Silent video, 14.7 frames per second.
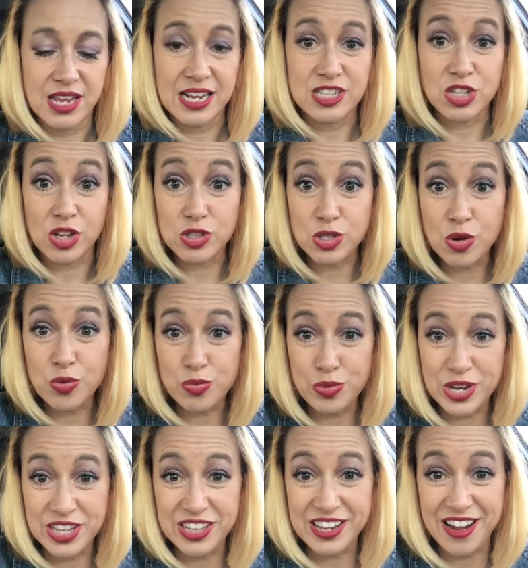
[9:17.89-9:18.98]
It's also
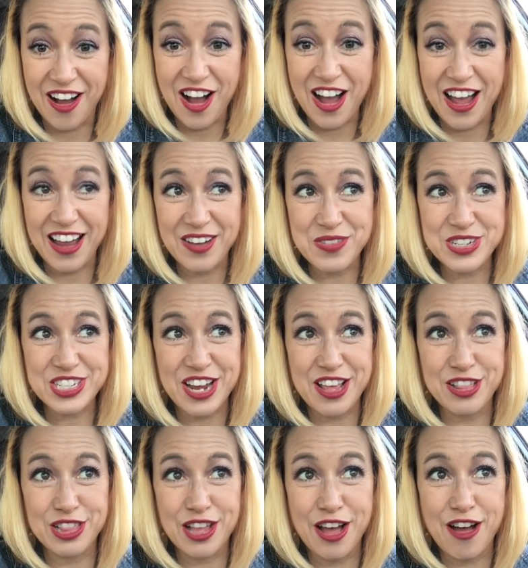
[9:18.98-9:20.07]
really hot, which
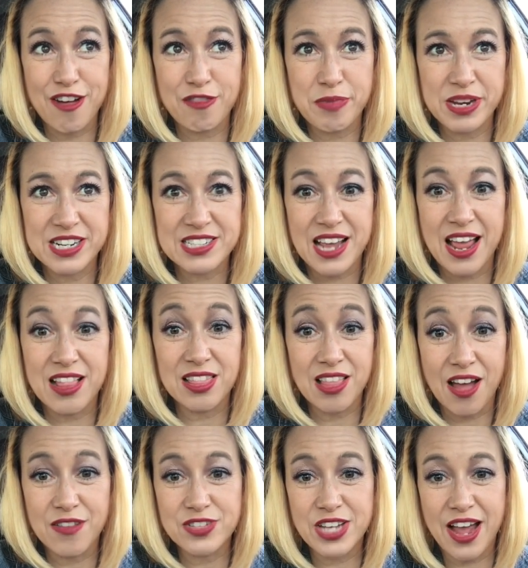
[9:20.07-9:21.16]
I love because I love